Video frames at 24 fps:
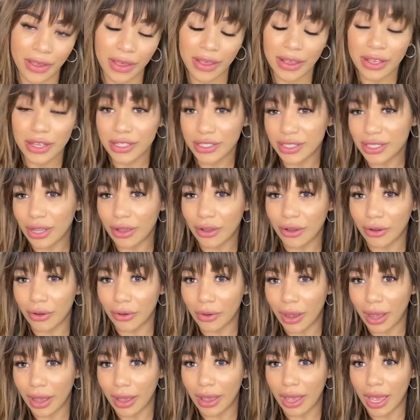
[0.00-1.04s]
So,
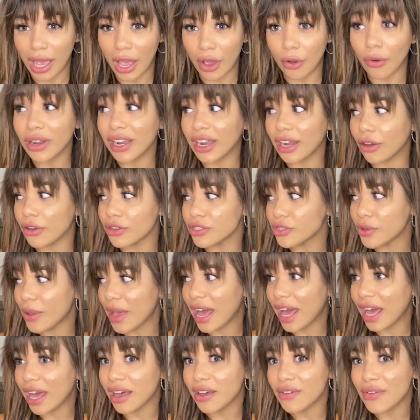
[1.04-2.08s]
oh, and I also
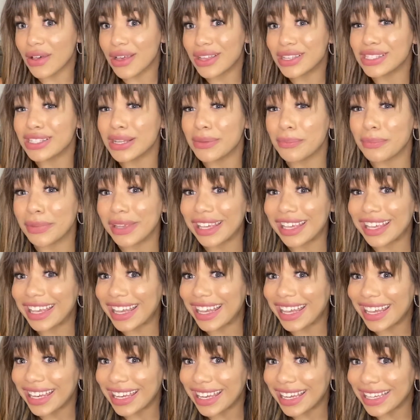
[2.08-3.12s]
have some
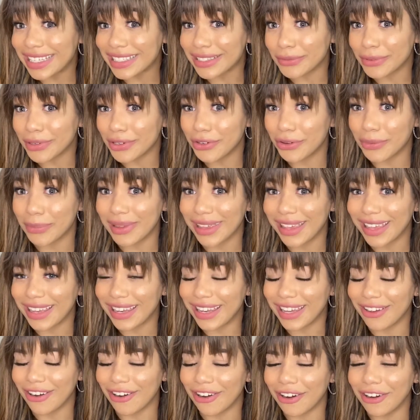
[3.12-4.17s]
bikinis. I want to do a bikini
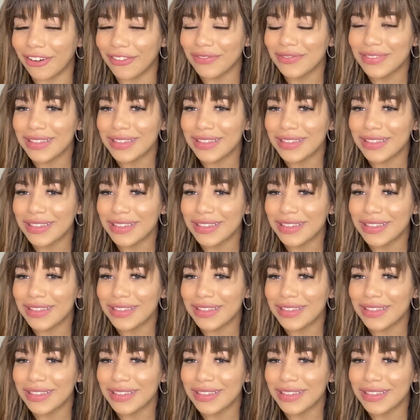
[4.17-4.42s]
haul.